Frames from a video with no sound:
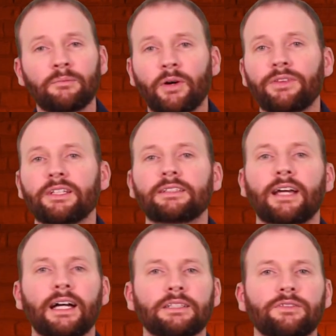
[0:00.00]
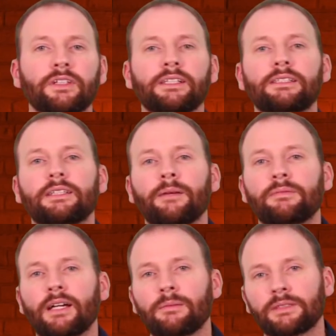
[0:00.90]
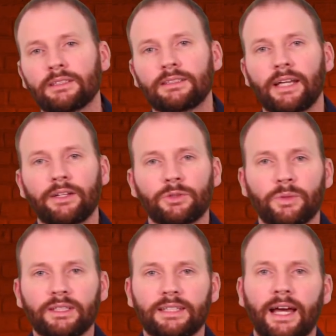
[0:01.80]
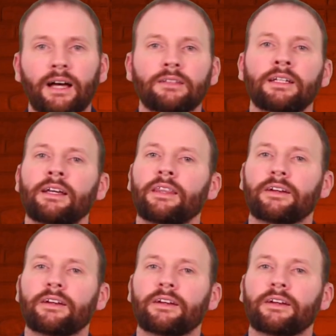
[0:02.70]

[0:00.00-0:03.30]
both these guys have really stepped up since Sanders went down.